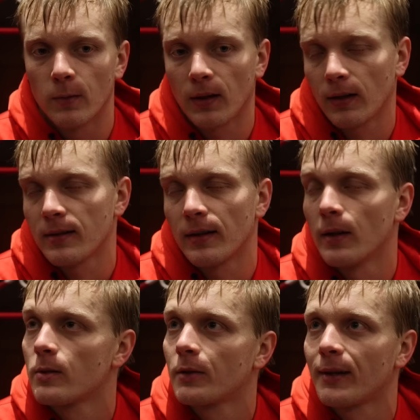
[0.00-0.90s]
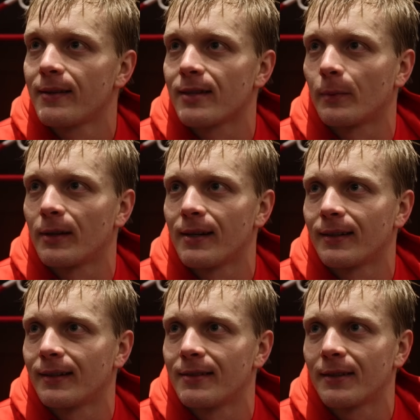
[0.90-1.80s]
like I said, it was a great summer
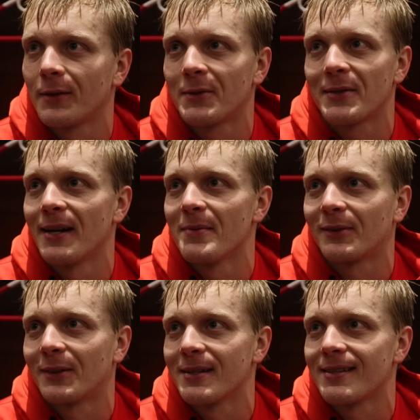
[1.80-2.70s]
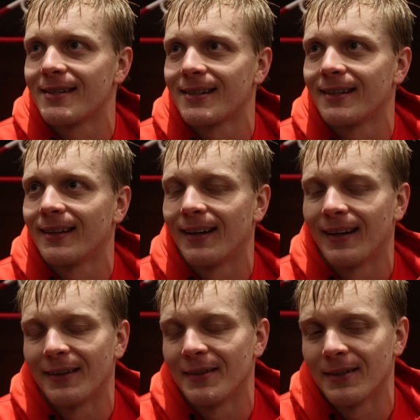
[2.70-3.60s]
here. It's a good setup for us here,
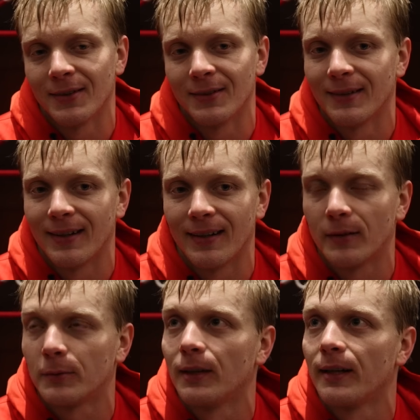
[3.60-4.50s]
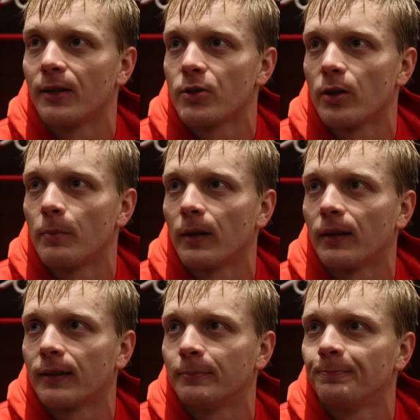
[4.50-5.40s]
and you know, I really enjoy being here.